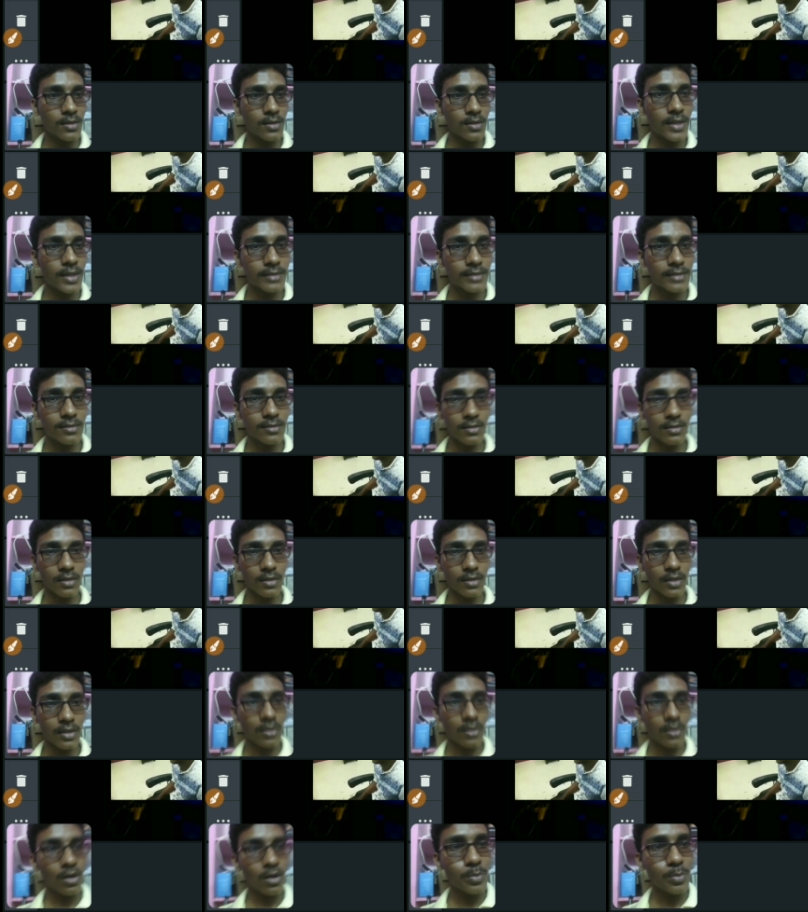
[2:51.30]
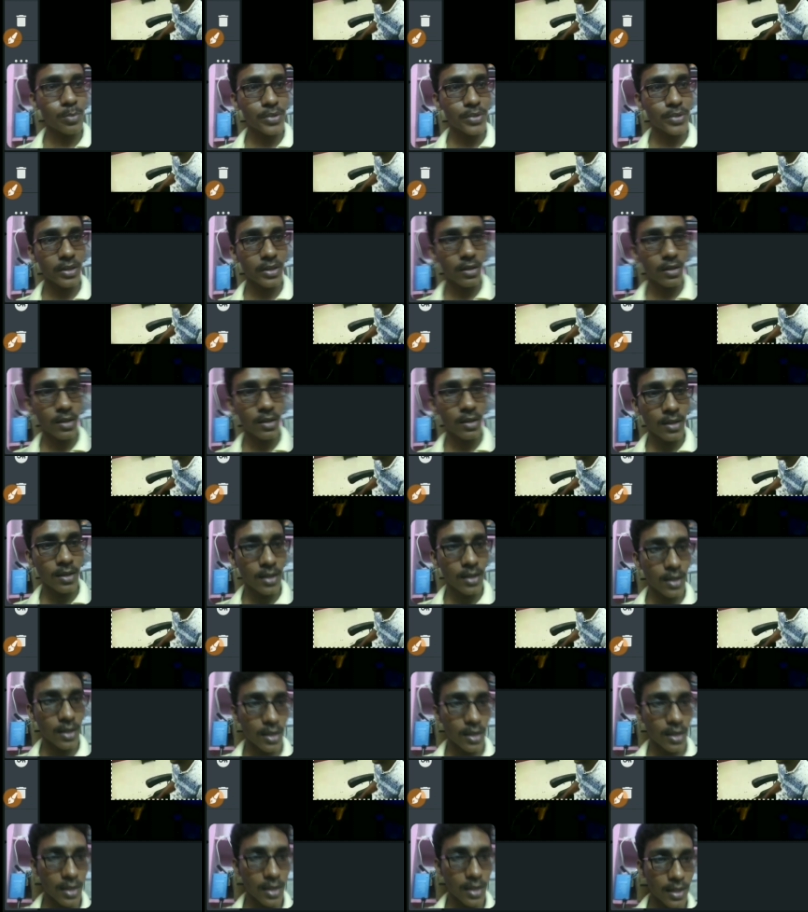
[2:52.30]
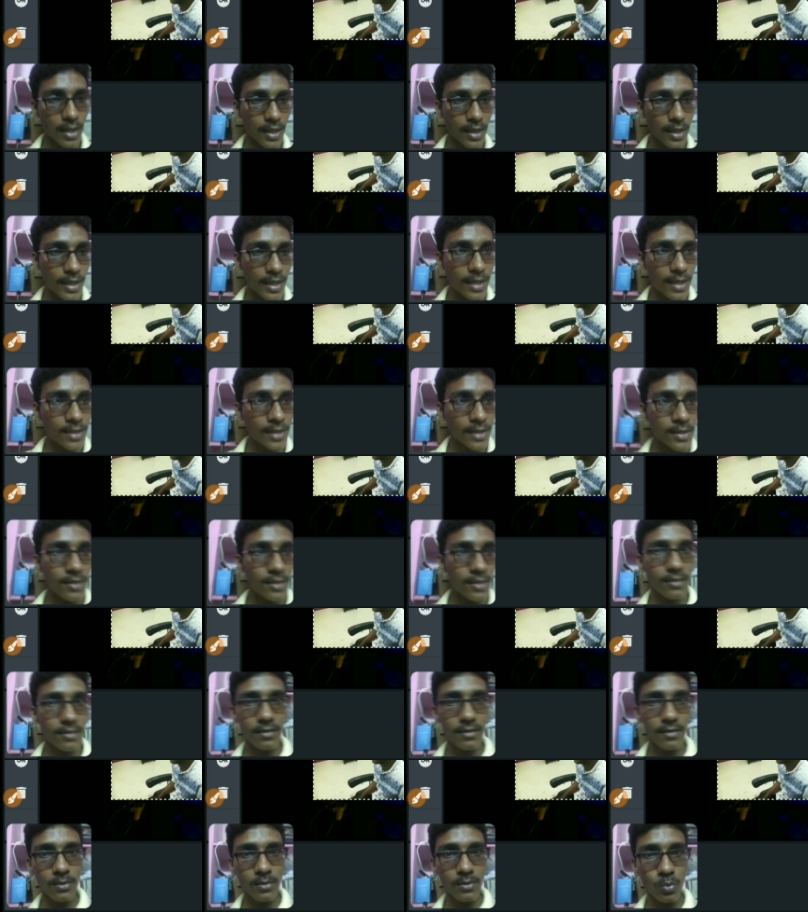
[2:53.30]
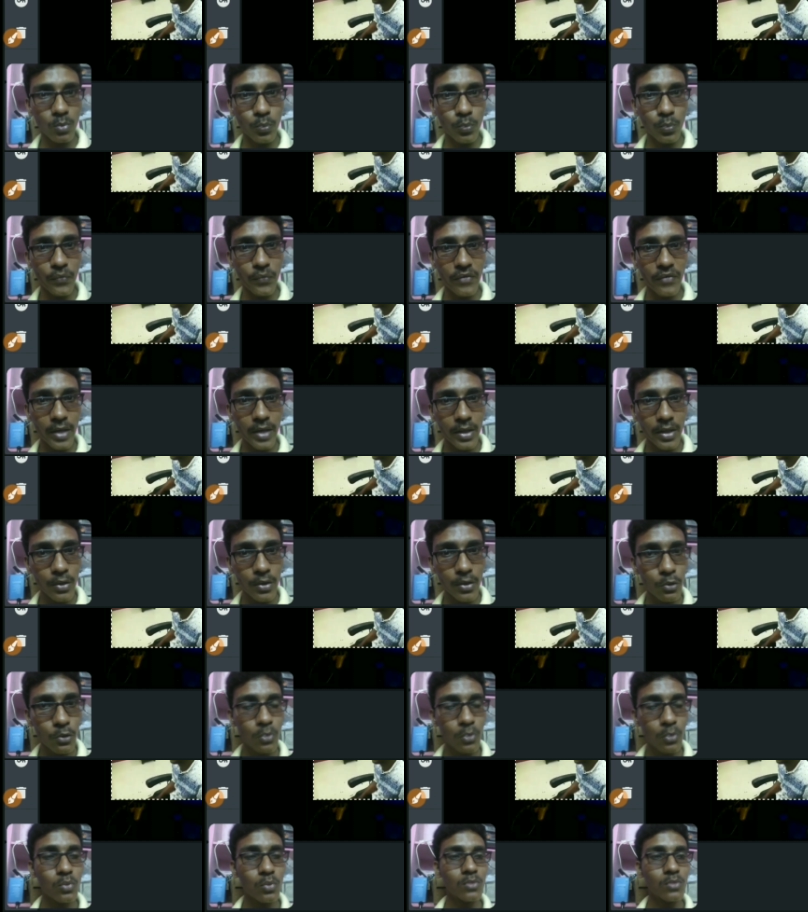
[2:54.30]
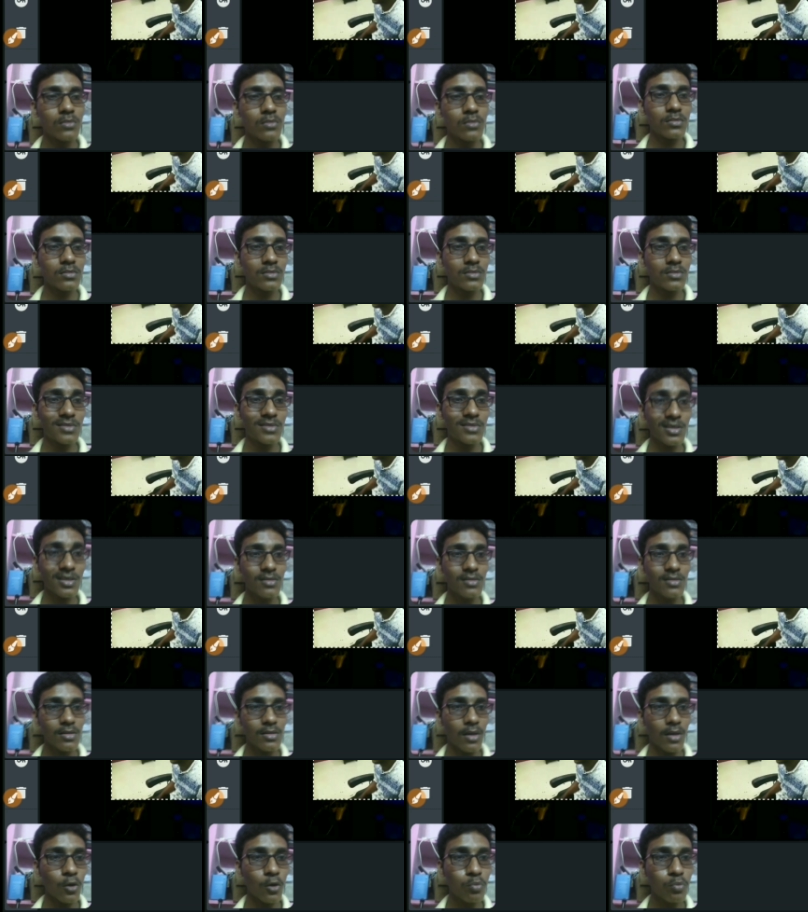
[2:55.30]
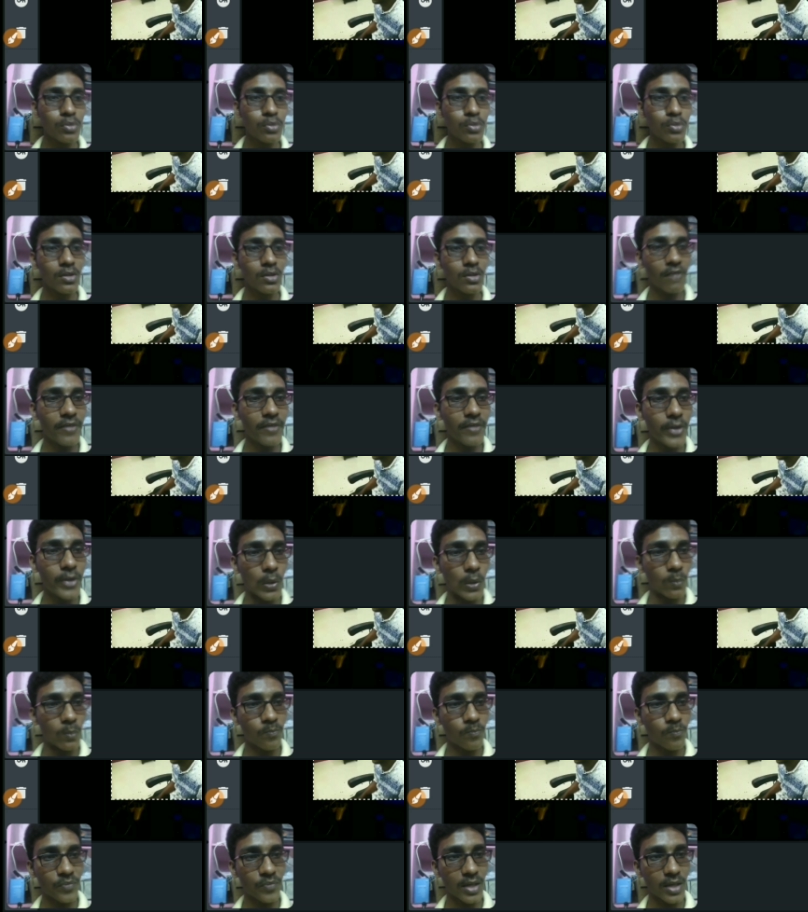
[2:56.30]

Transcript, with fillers: That's the second option. And when you just output the video,